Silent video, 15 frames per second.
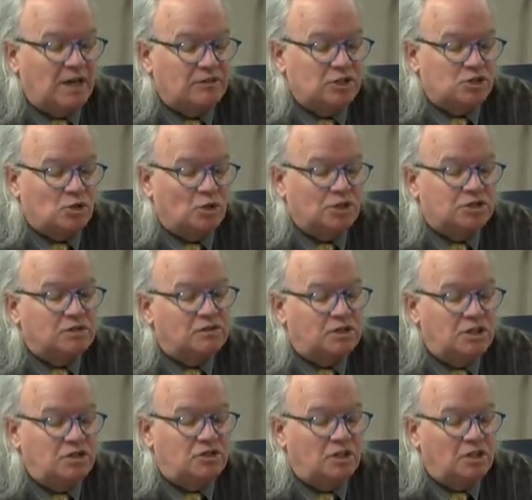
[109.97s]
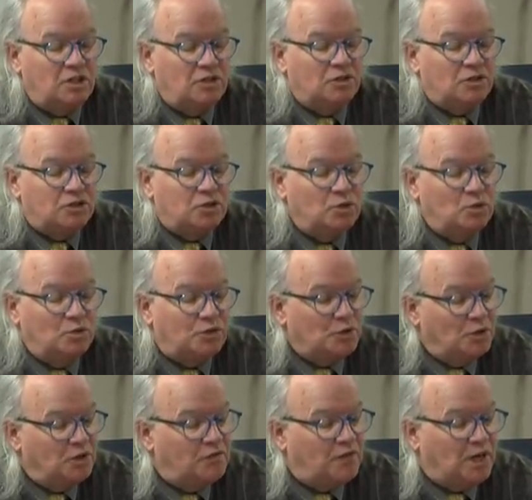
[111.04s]
have the choice of teaching either 2
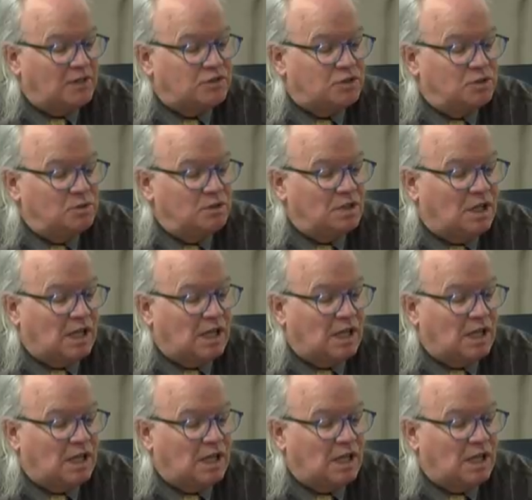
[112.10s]
35-student